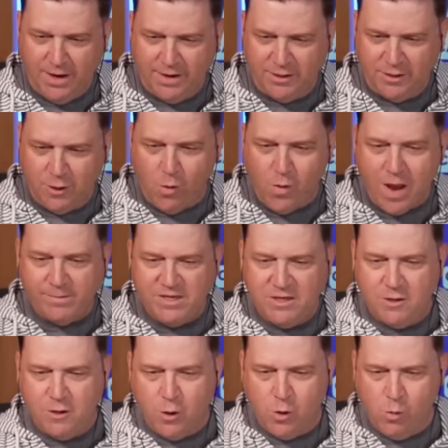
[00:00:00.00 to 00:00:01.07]
Go, Abby,
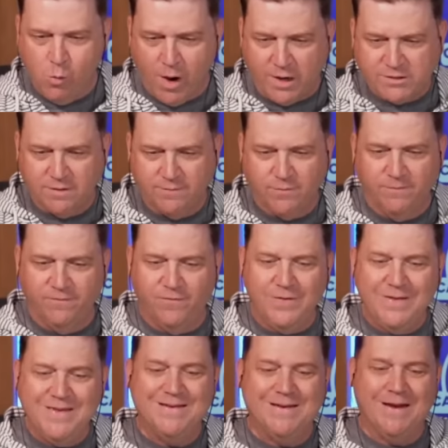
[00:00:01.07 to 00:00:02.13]
go. Watching from
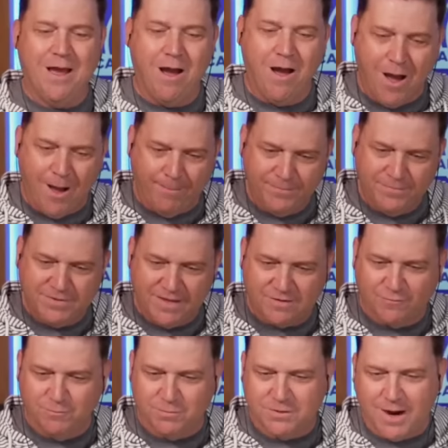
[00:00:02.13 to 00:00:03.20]
Vietnam. That's
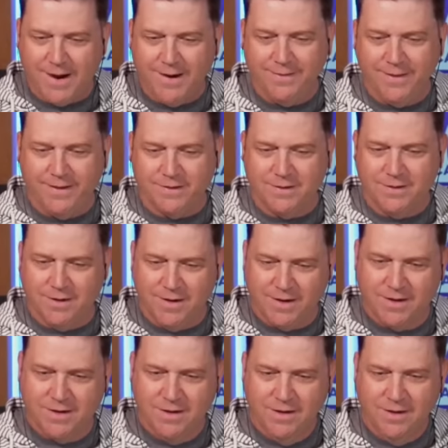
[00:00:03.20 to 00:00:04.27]
from Thailand,
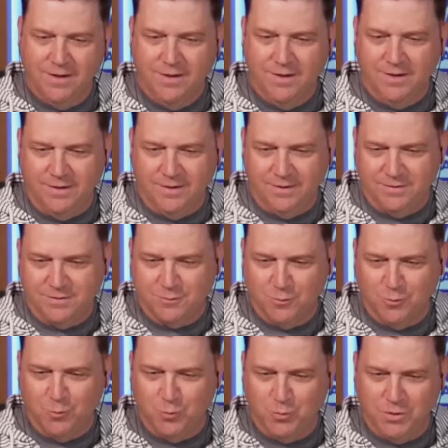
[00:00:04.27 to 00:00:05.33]
Canuck. And
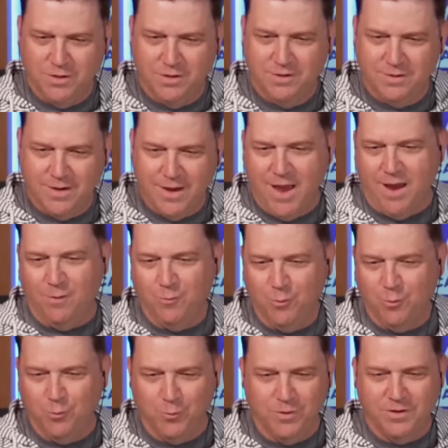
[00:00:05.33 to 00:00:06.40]
so, we're
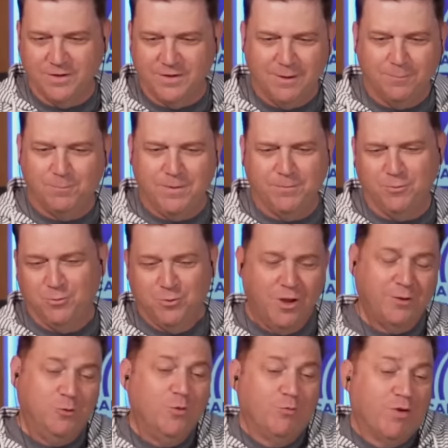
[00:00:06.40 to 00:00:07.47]
getting people. We're not doing